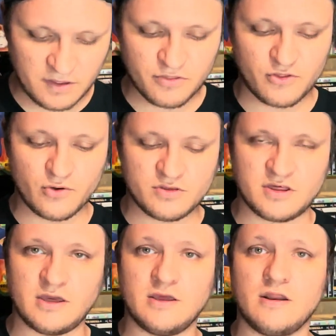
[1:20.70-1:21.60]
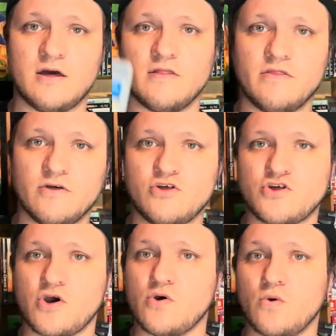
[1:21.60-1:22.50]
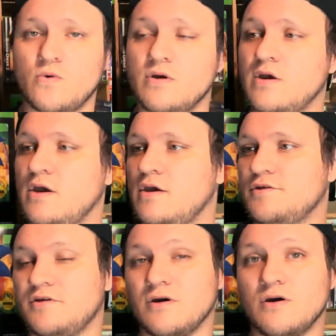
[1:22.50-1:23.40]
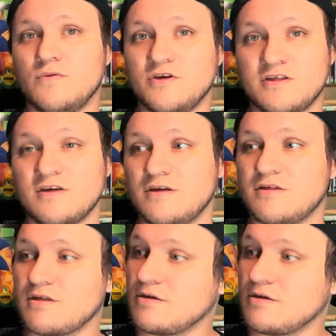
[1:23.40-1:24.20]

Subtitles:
13 The Show. So this is